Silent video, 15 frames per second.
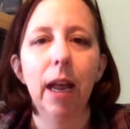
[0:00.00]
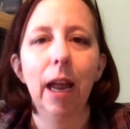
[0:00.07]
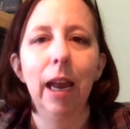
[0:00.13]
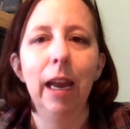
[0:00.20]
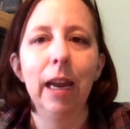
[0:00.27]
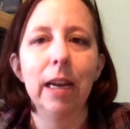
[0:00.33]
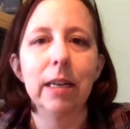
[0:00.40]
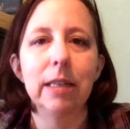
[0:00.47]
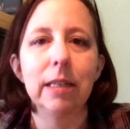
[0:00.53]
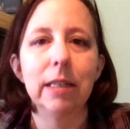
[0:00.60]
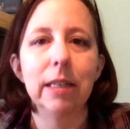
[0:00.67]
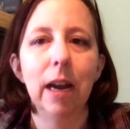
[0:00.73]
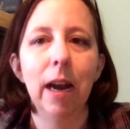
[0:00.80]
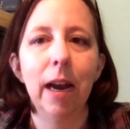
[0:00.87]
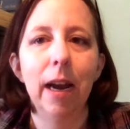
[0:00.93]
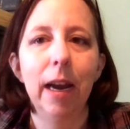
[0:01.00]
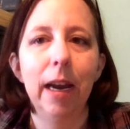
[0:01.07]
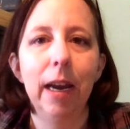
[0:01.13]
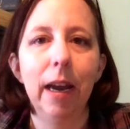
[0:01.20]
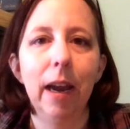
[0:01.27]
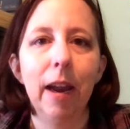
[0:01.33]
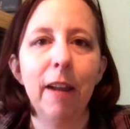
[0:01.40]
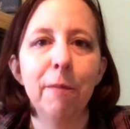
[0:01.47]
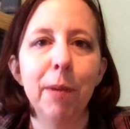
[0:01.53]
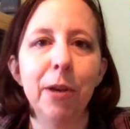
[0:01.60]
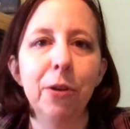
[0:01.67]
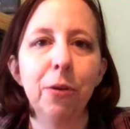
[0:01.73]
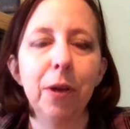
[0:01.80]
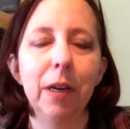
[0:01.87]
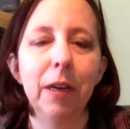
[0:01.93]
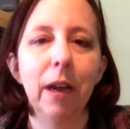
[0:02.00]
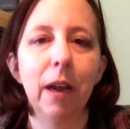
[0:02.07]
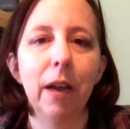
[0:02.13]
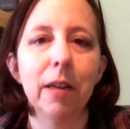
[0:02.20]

and I have been doing